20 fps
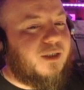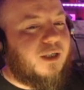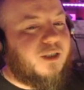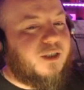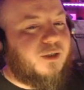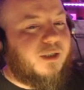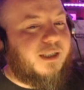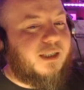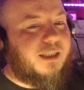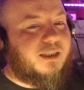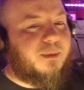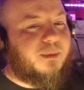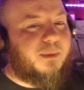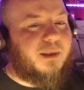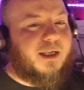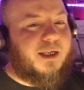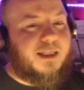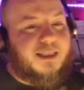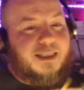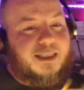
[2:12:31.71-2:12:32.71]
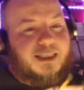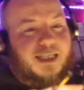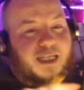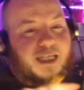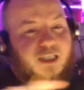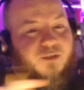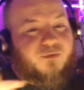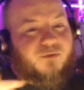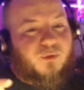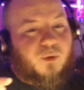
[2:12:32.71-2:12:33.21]
So I think it's something like
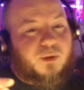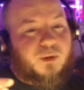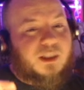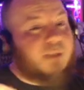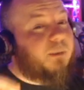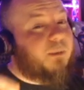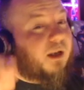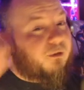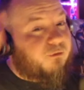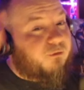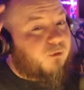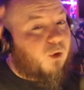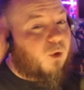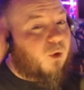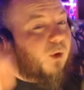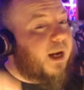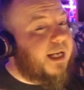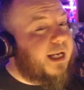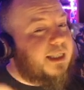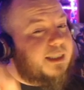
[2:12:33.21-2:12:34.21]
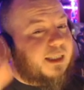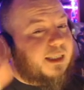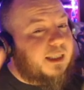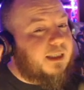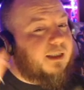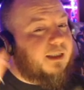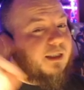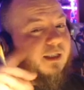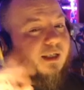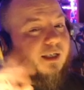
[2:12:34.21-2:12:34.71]
640 by 480,
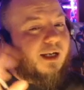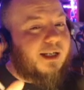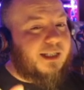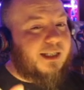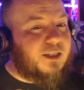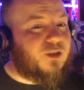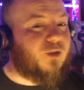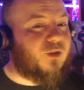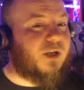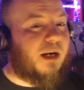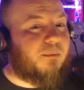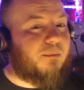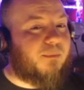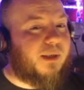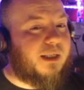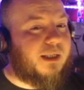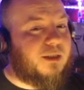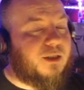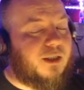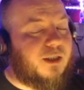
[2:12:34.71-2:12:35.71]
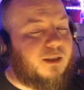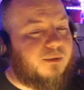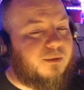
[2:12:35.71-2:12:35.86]
an Instagram picture.